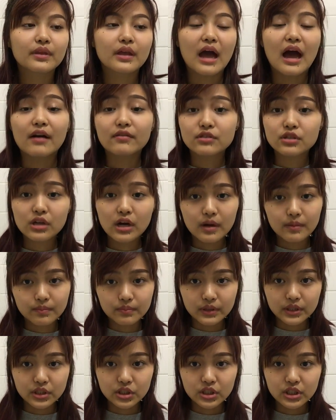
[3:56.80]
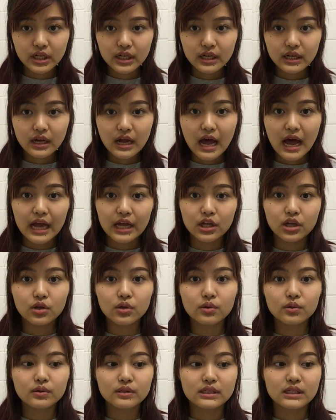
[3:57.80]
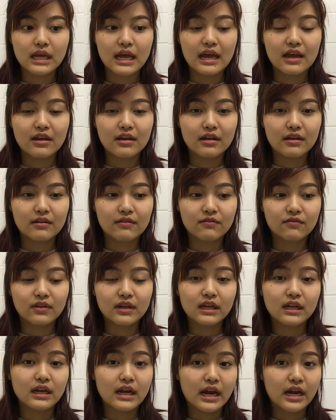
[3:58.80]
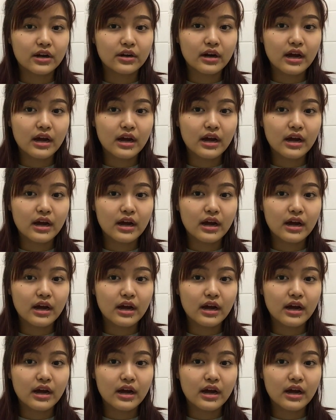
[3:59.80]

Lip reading: after I bleach it, I use a vegan hair